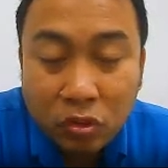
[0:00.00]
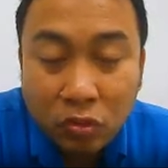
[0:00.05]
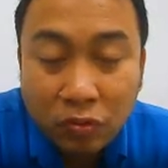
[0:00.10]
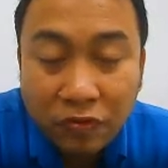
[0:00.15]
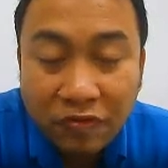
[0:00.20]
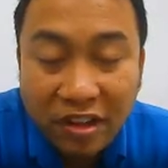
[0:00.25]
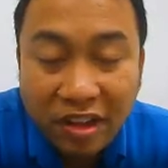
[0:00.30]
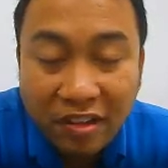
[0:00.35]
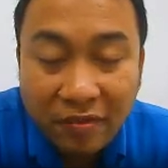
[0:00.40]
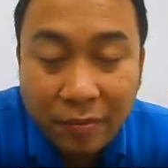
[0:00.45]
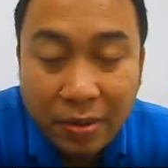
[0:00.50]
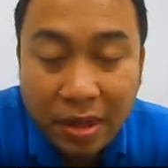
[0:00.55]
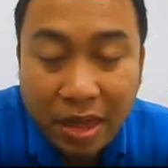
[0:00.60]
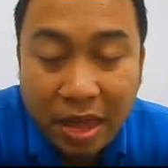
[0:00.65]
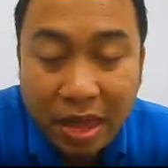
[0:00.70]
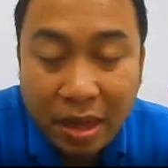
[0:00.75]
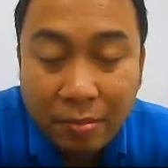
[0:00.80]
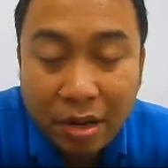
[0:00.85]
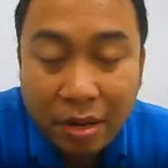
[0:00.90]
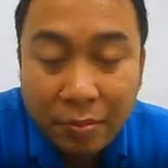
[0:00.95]
to 5
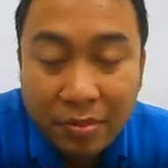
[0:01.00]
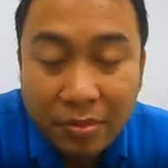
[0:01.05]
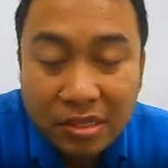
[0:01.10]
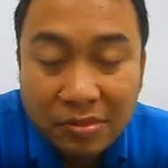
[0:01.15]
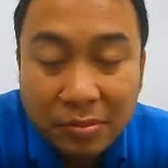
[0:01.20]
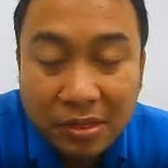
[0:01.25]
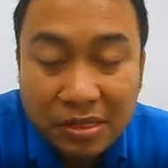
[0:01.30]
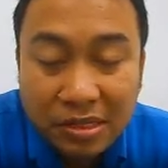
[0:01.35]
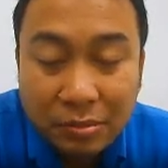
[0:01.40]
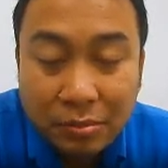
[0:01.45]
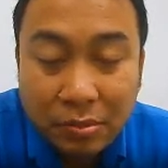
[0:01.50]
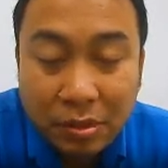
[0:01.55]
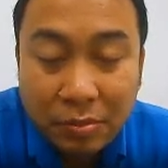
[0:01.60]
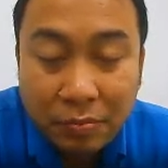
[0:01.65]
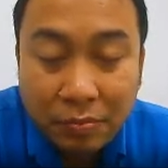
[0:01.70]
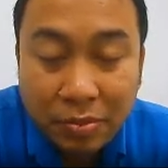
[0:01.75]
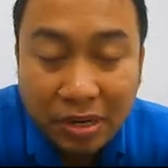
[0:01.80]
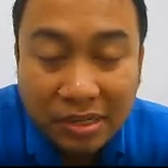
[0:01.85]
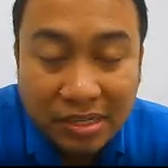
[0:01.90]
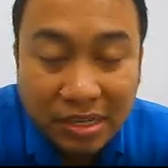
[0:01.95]
p.m. That means
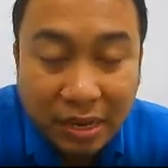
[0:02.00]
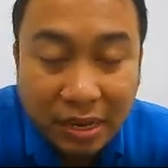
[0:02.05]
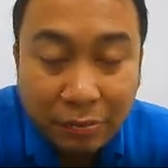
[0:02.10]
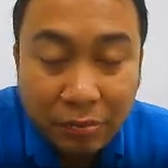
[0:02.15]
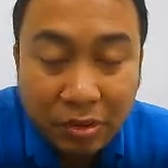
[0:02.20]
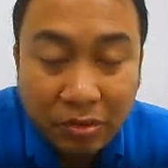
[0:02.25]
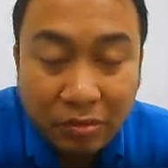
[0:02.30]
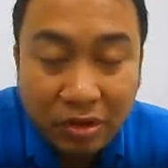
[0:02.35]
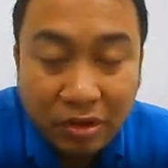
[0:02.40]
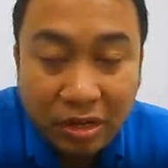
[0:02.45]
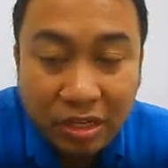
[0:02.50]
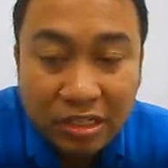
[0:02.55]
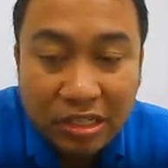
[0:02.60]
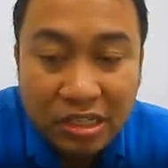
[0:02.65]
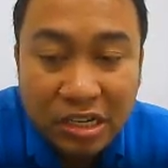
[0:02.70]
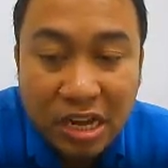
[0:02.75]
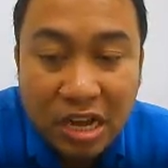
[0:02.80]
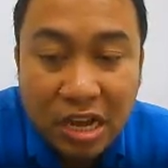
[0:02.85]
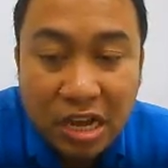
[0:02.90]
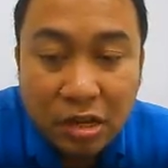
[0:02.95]
maximum price can be
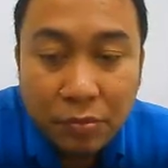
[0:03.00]
reached.